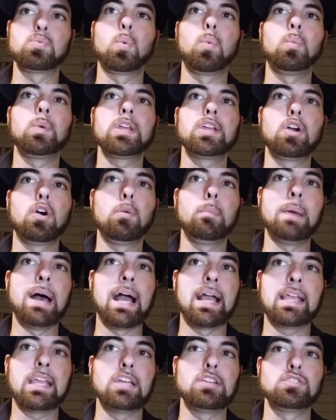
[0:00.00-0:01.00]
when we go
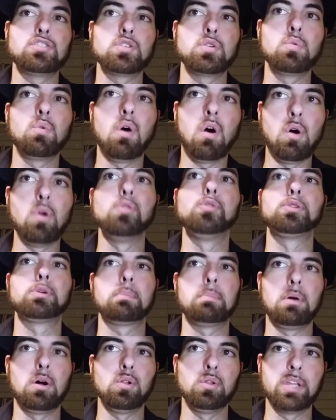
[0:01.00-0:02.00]
back into
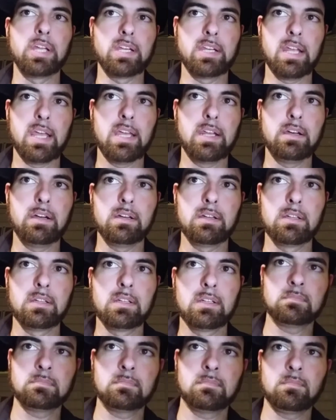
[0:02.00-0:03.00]
older polling data.
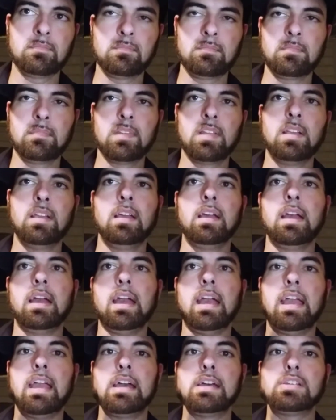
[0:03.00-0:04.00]

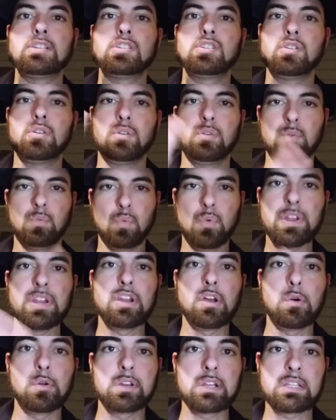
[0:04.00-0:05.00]
And we
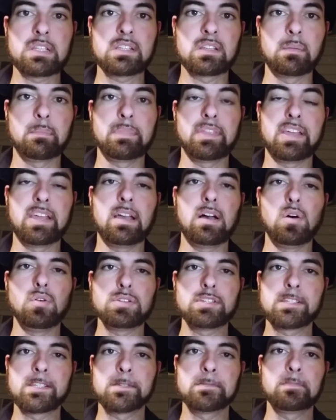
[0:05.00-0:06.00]
notice something
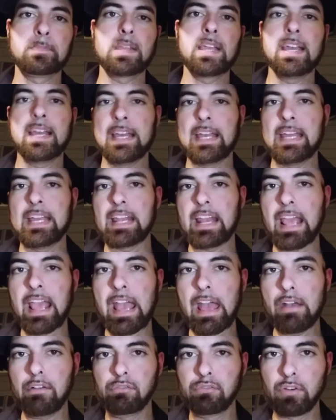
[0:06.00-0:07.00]
else. In
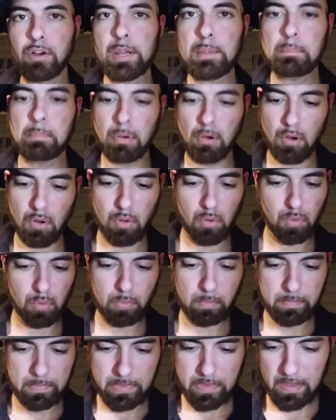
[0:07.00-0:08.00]
every
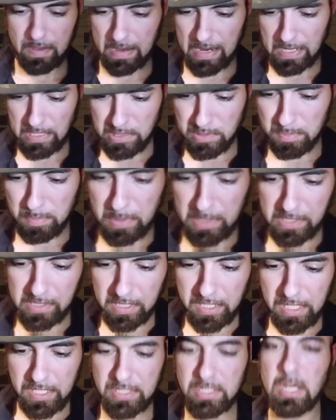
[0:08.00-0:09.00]
poll that has been
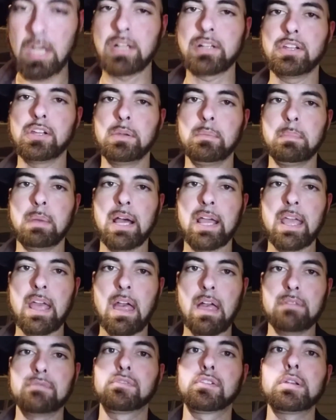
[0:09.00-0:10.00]
conducted by
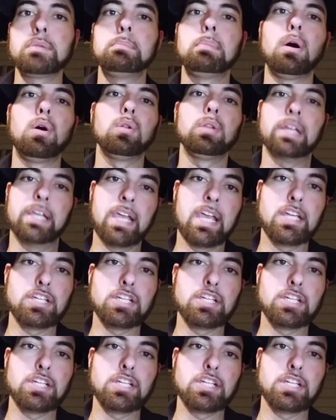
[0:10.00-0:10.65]
every polling